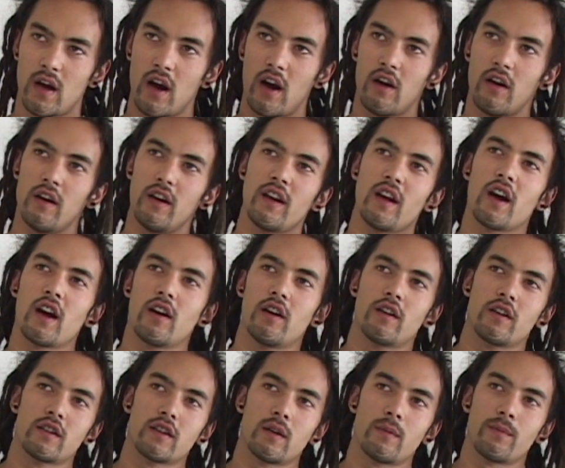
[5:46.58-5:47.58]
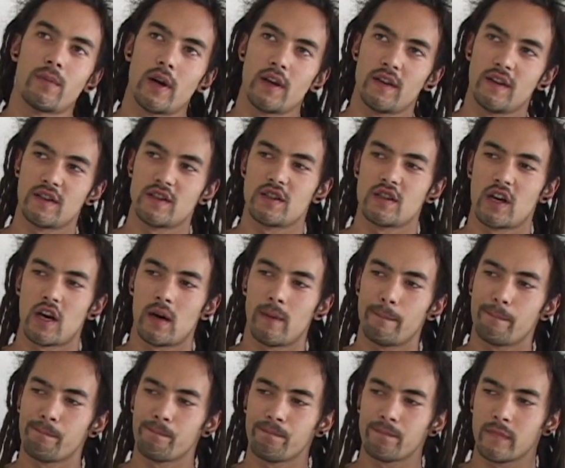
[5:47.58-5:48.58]
I heard he got hooked up by the
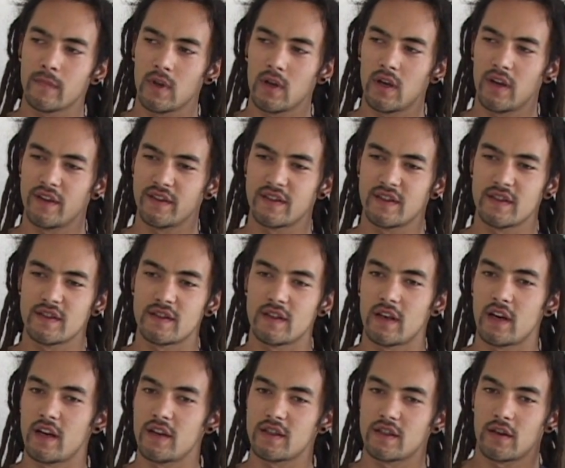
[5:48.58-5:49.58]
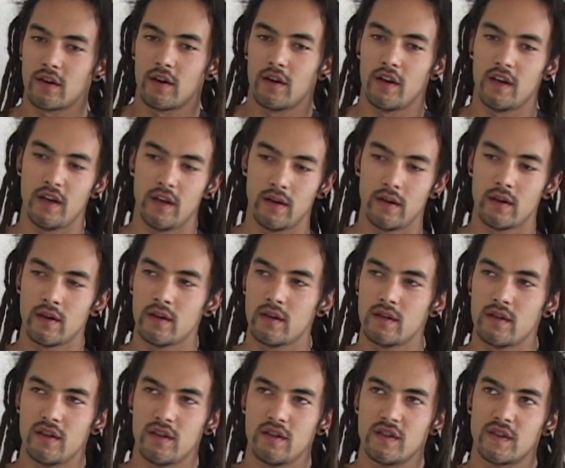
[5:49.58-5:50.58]
shop, and since then I just heard he
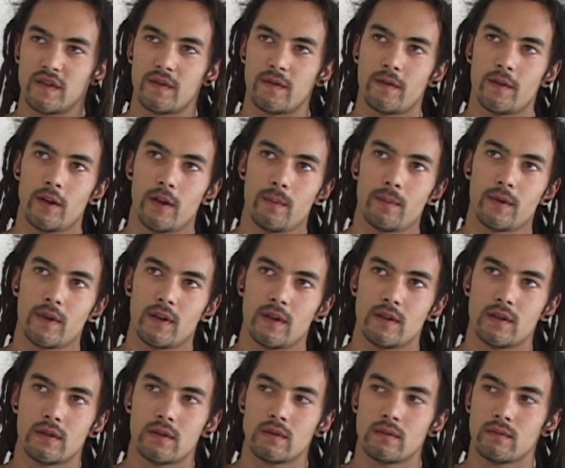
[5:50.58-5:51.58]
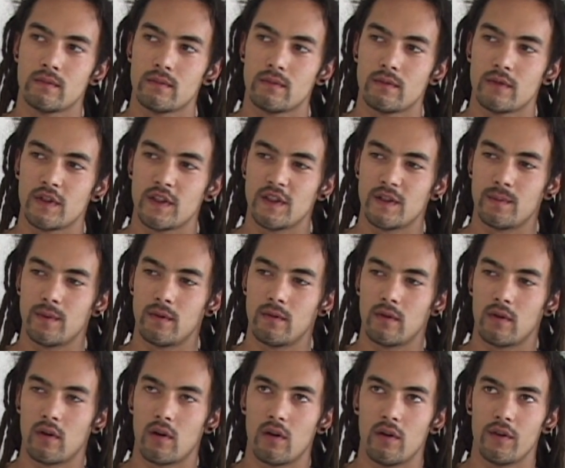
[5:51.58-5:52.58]
just flipped, and he's been
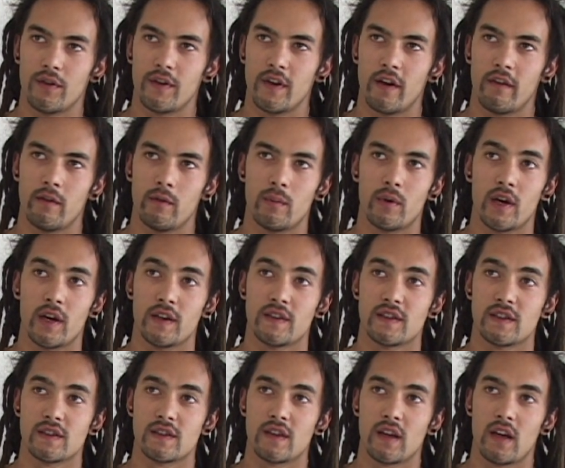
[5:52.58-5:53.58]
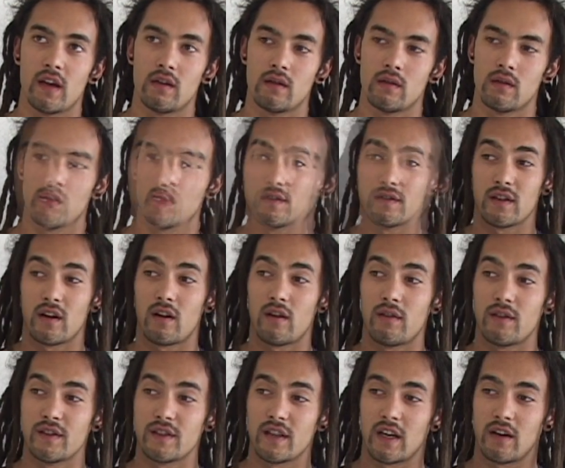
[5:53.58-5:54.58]
real cold to everybody since then. He's
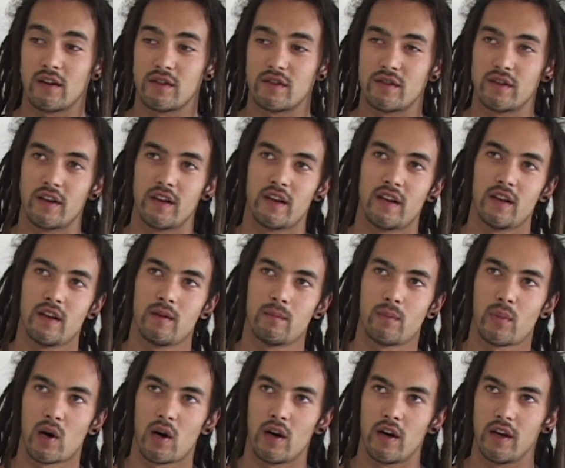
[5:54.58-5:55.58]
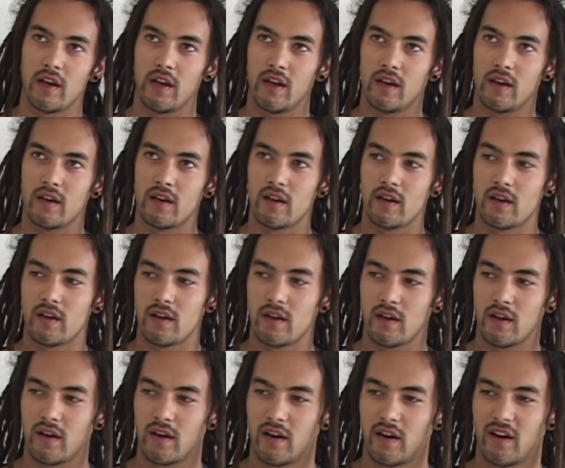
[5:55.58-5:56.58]
always out drinking, partying,
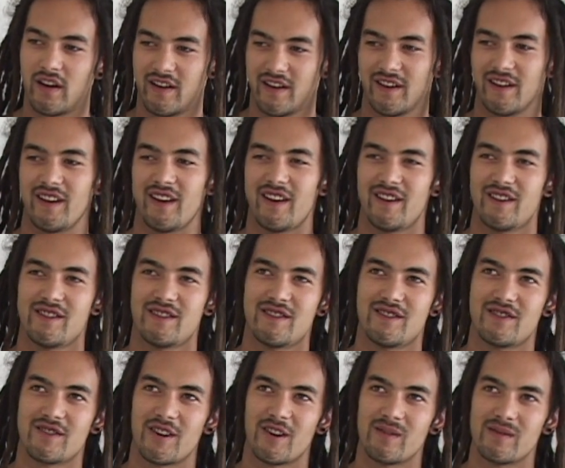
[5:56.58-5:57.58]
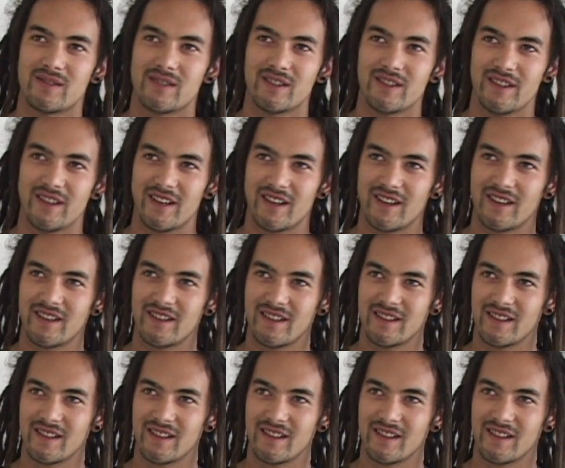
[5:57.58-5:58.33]
getting into trouble, you know.